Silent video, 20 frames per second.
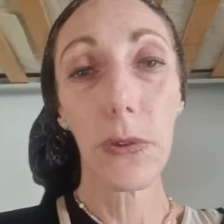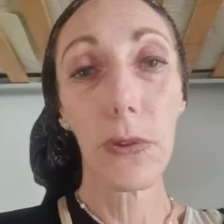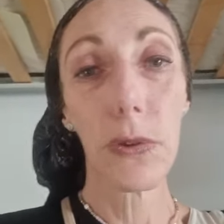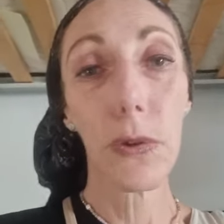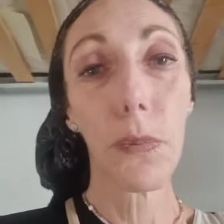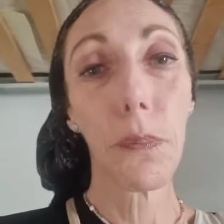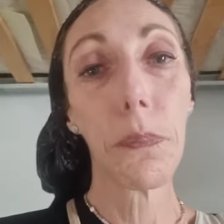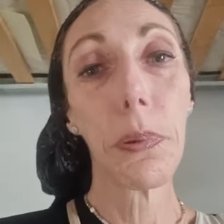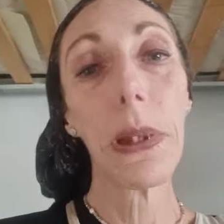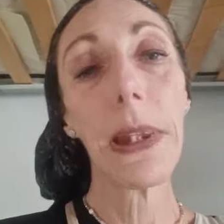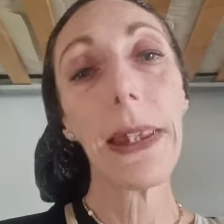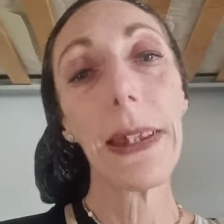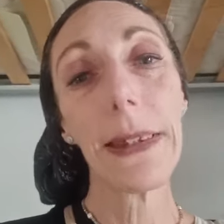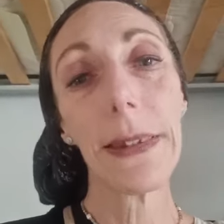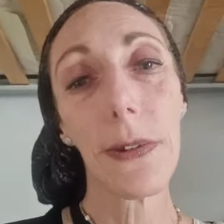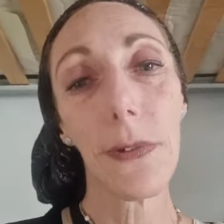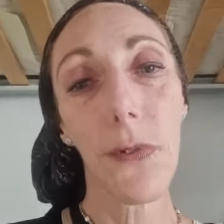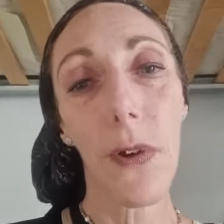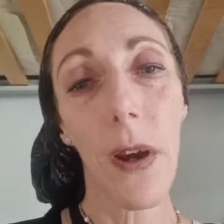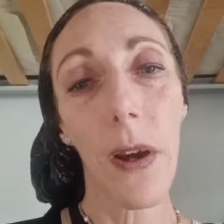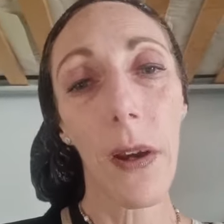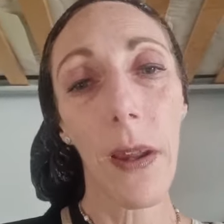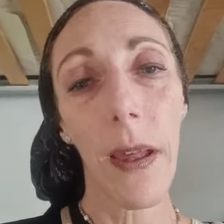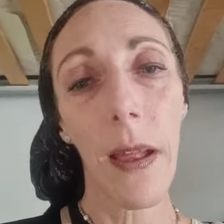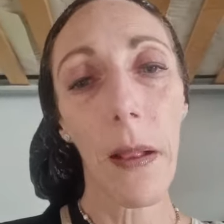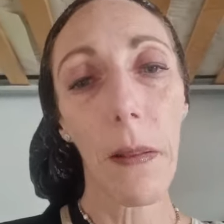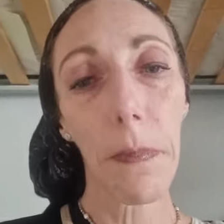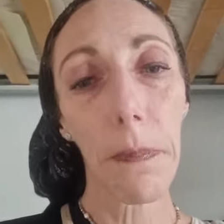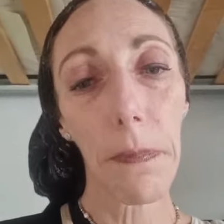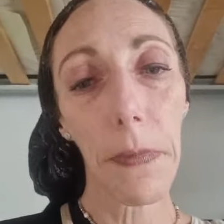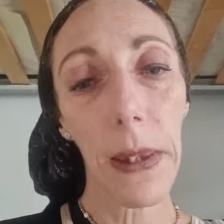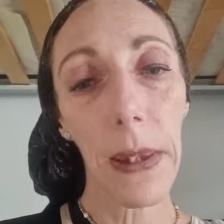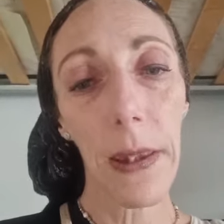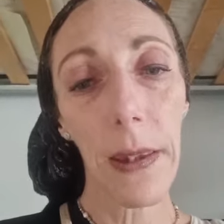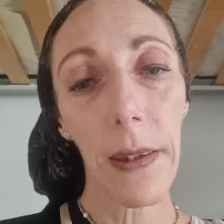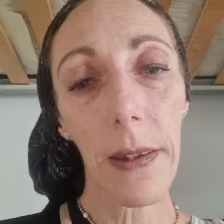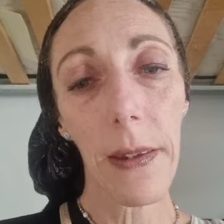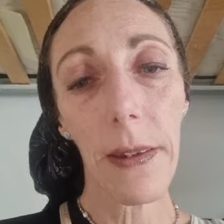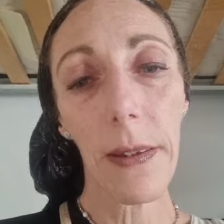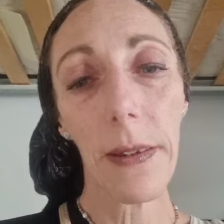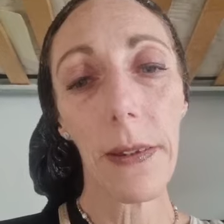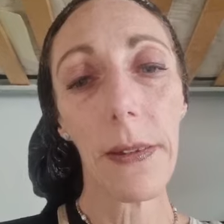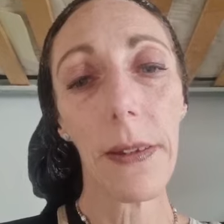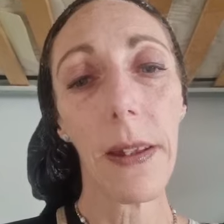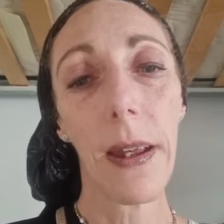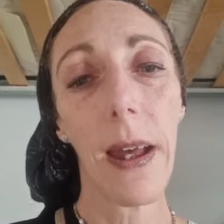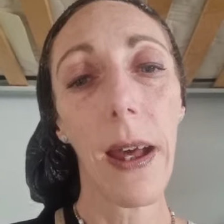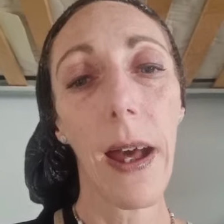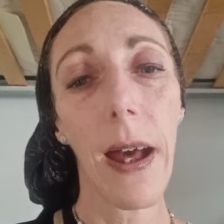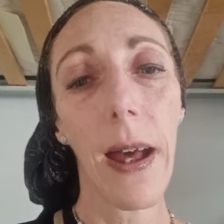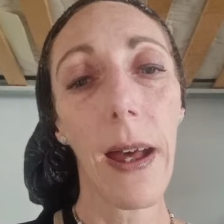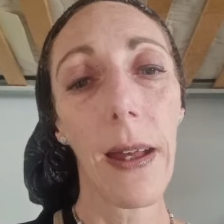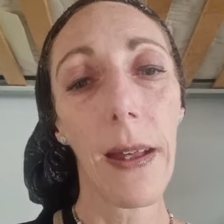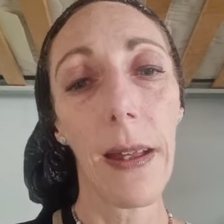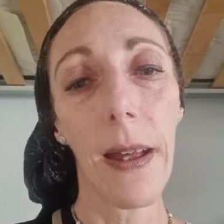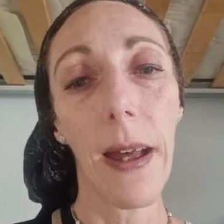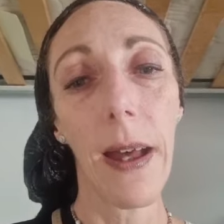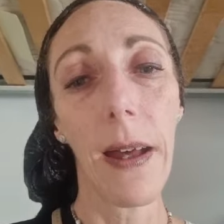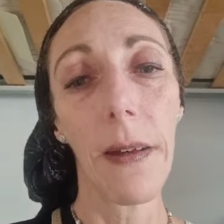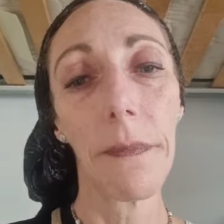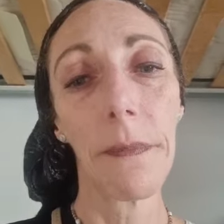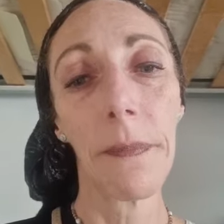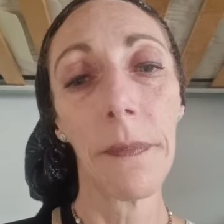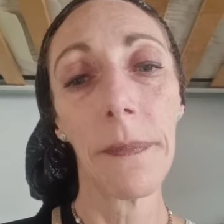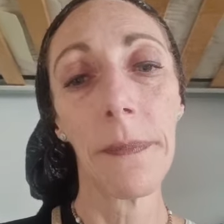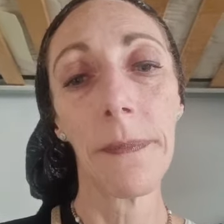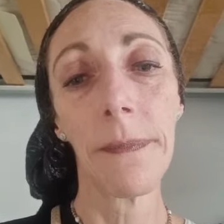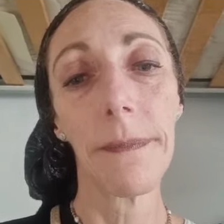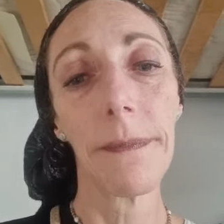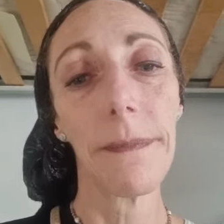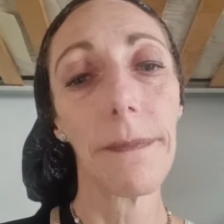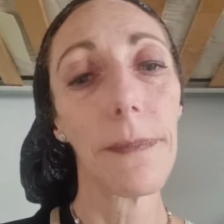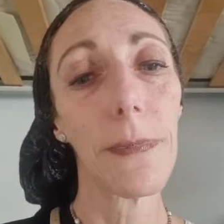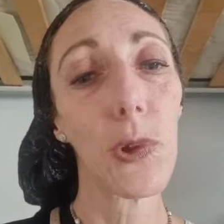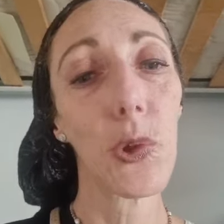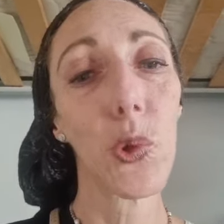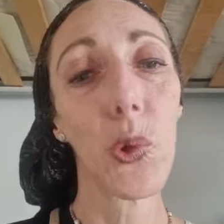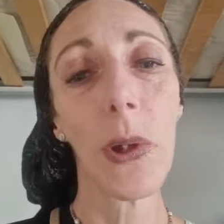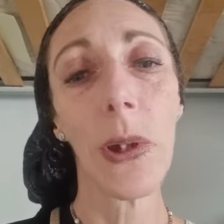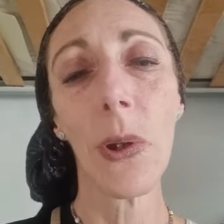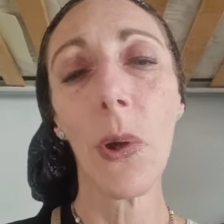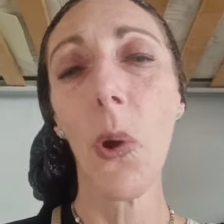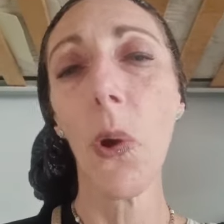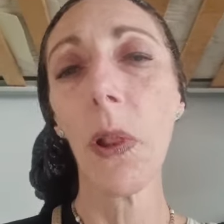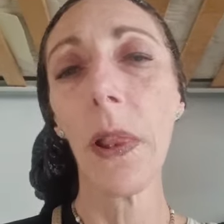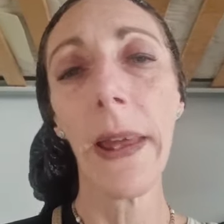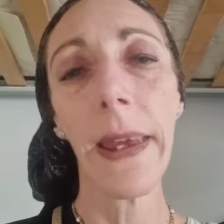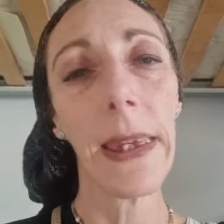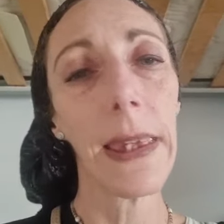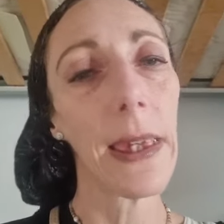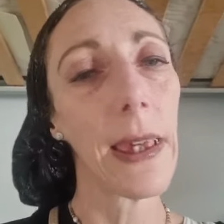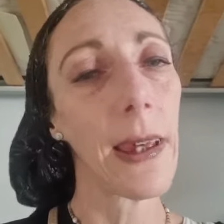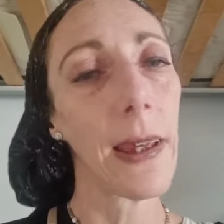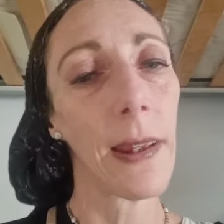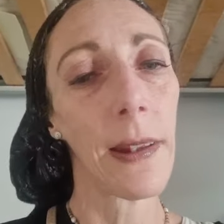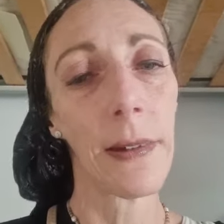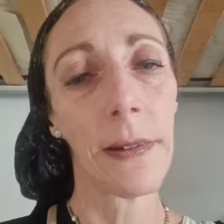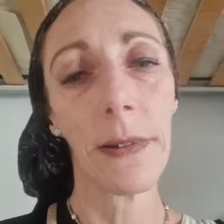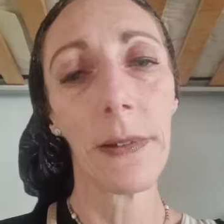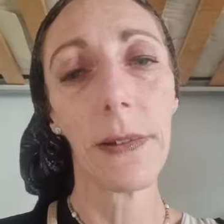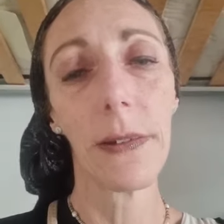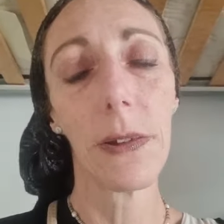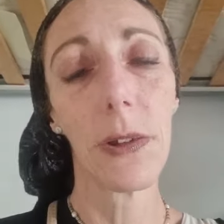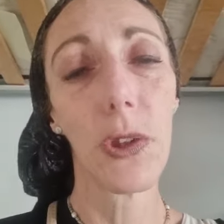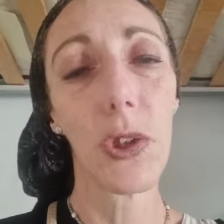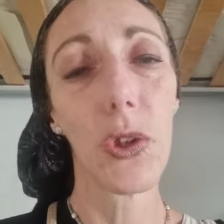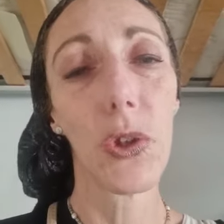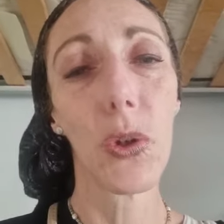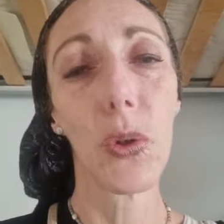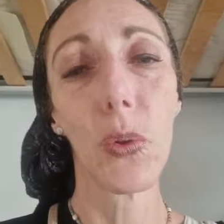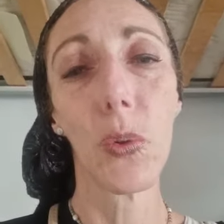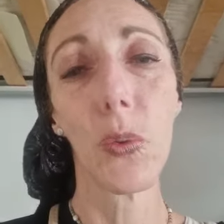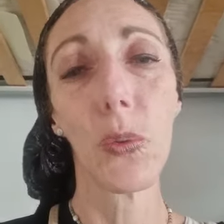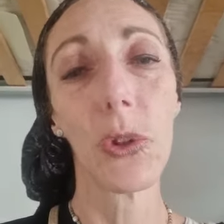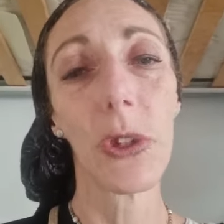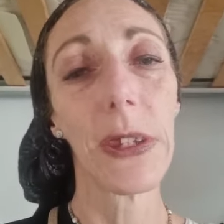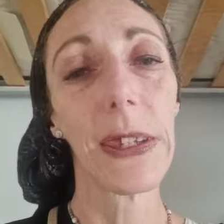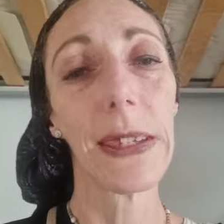to please try to help me. Uh, I'm doing all I can to